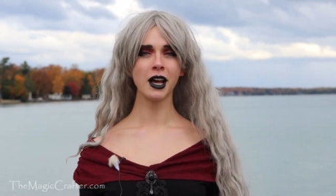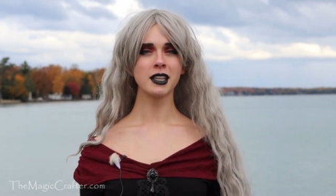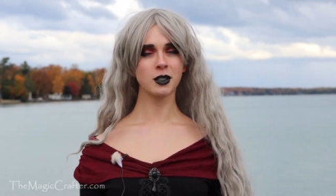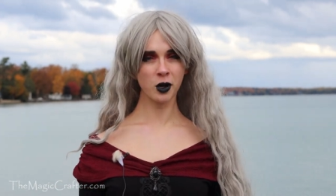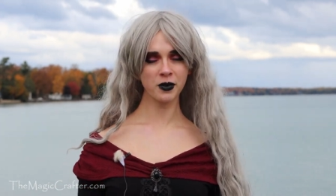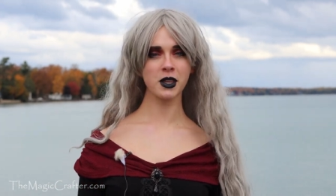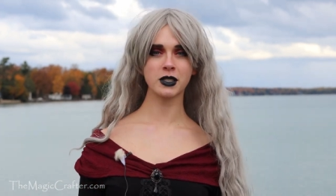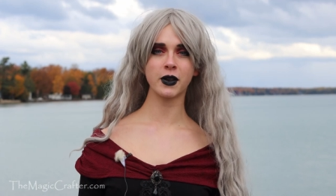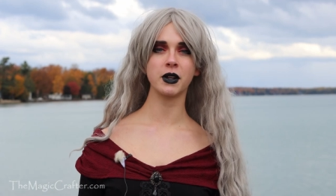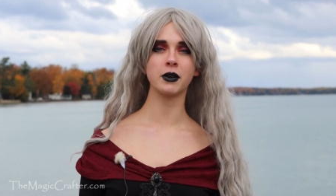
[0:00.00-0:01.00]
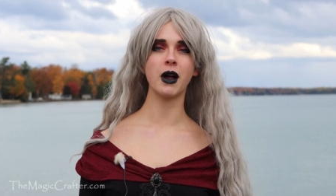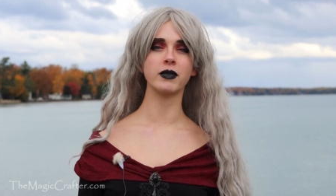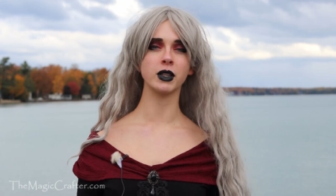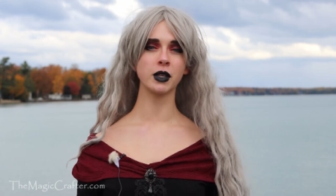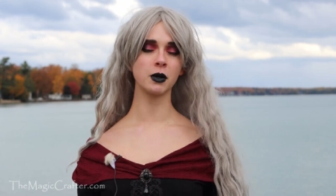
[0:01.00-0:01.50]
So hopefully this video will
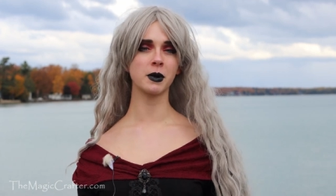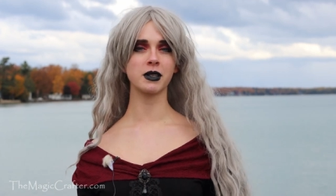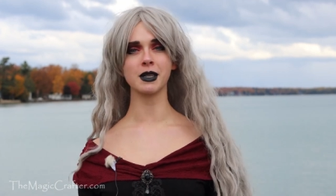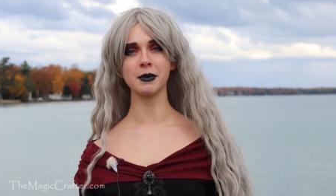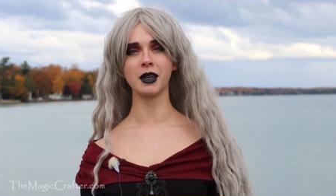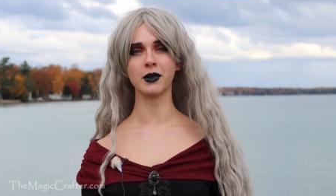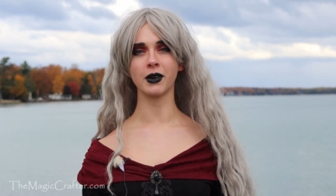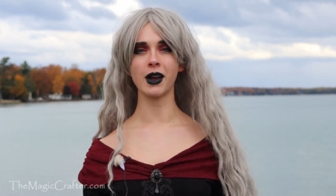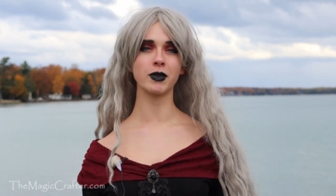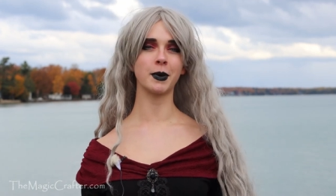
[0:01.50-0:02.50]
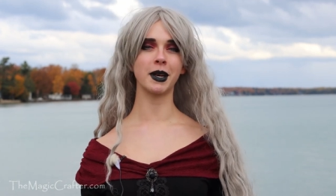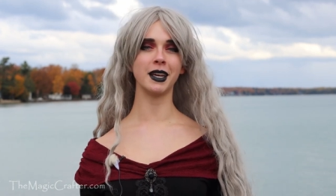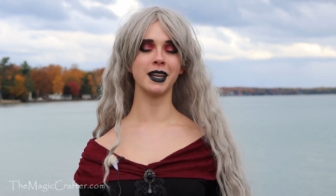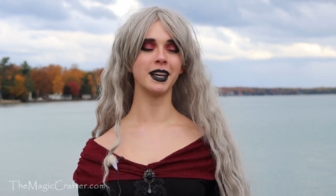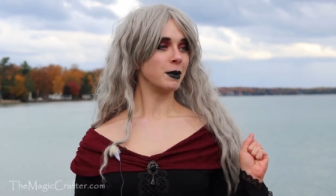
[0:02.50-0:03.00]
have a little bit of something for
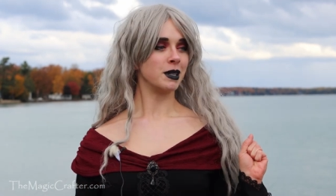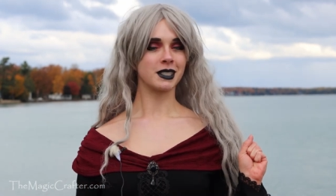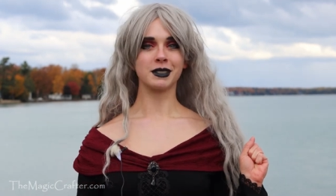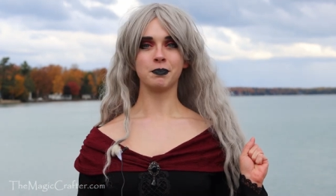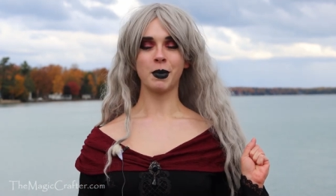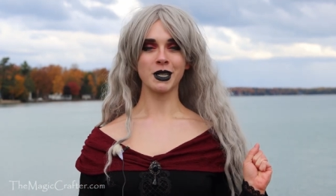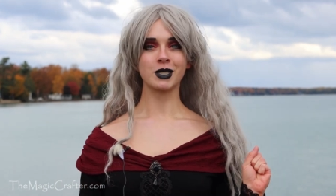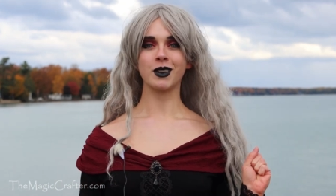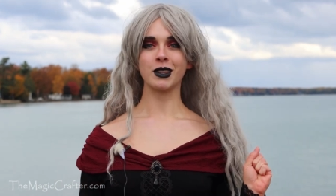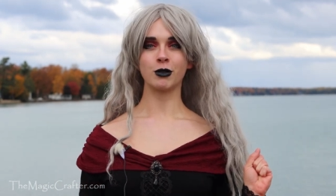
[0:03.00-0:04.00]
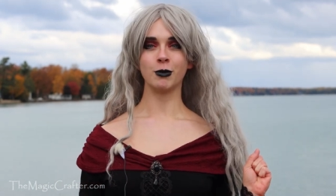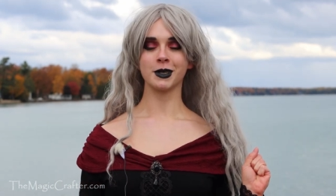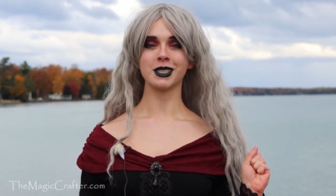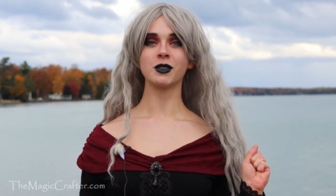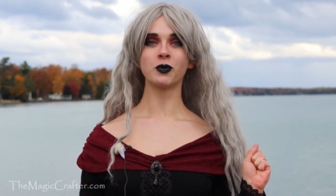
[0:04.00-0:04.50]
everybody. I'm gonna just bust right through
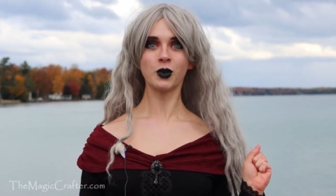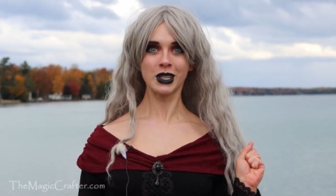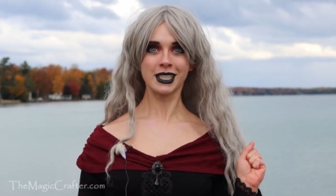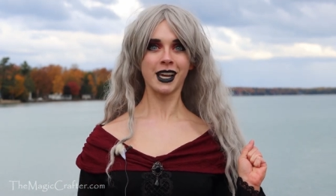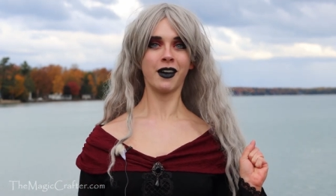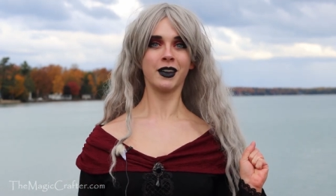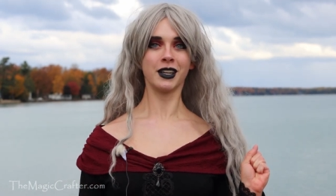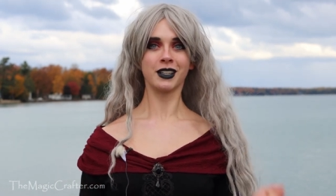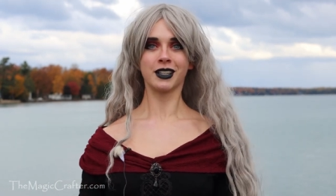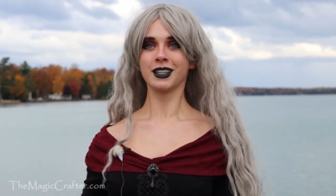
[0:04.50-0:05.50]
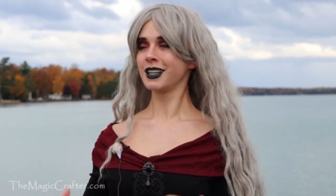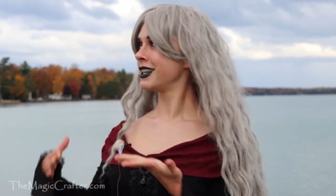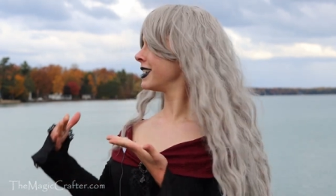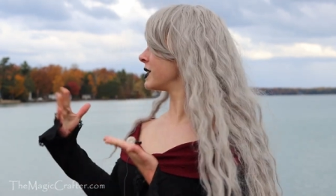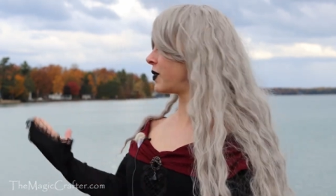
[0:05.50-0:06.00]
because it's freezing out here,
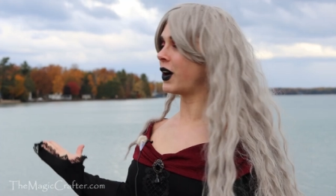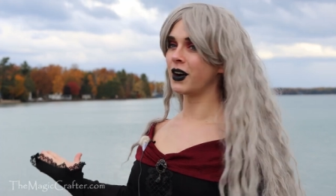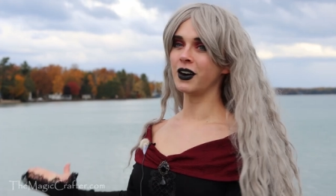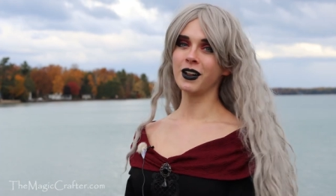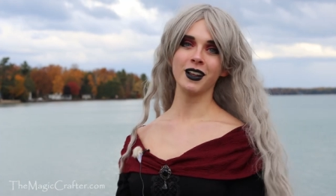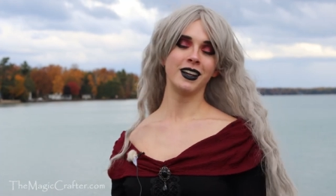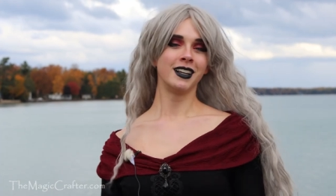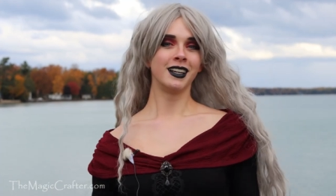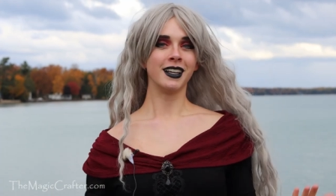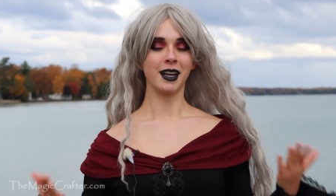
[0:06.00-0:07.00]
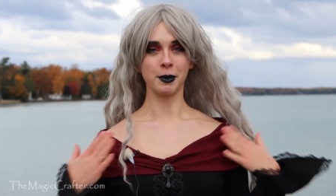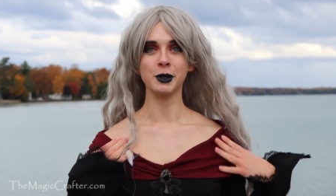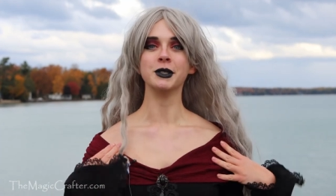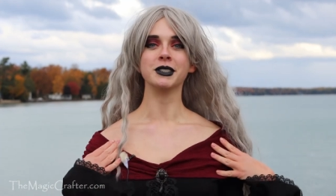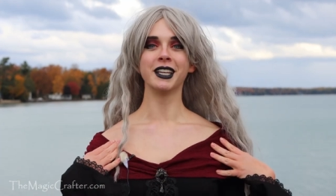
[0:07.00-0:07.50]
it's fall, and I'm
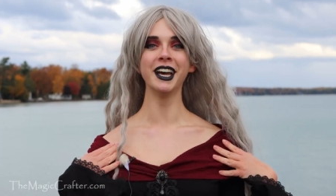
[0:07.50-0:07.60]
cold.